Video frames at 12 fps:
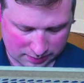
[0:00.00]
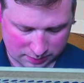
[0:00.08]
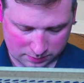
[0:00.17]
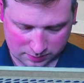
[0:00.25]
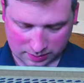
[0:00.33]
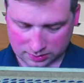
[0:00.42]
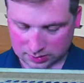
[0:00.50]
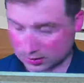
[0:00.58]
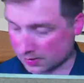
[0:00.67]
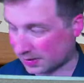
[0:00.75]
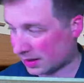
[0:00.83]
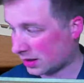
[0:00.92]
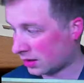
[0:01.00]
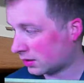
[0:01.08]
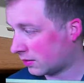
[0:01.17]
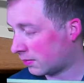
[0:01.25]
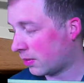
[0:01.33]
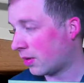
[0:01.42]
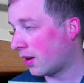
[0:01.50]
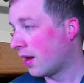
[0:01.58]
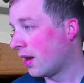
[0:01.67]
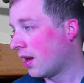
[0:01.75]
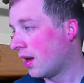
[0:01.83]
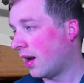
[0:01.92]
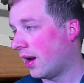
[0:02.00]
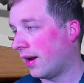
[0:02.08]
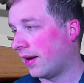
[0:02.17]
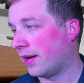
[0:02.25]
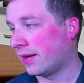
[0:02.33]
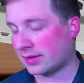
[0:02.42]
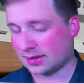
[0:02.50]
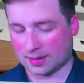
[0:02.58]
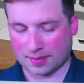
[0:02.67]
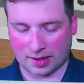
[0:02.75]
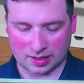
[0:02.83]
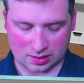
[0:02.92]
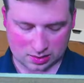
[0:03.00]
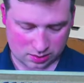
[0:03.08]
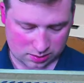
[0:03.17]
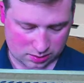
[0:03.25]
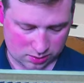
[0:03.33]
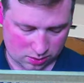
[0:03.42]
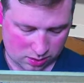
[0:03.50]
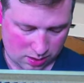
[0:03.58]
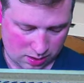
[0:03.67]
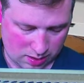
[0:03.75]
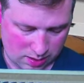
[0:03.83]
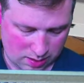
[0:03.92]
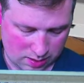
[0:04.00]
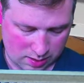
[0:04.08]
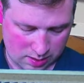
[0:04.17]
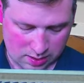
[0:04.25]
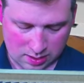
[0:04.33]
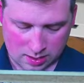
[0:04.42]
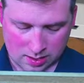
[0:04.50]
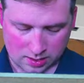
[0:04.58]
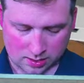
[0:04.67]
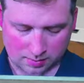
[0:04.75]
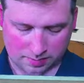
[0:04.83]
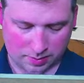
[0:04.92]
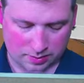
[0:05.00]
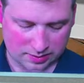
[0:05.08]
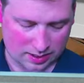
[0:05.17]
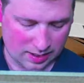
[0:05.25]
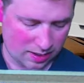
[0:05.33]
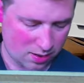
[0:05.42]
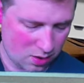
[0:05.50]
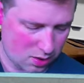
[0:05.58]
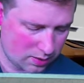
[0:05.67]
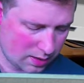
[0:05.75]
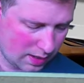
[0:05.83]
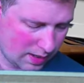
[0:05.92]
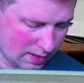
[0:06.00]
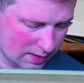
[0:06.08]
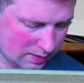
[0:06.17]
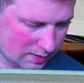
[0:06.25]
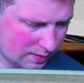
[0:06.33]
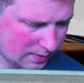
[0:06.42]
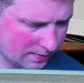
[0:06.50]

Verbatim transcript: is what kills semiconductor uh, semiconductor components. And I know that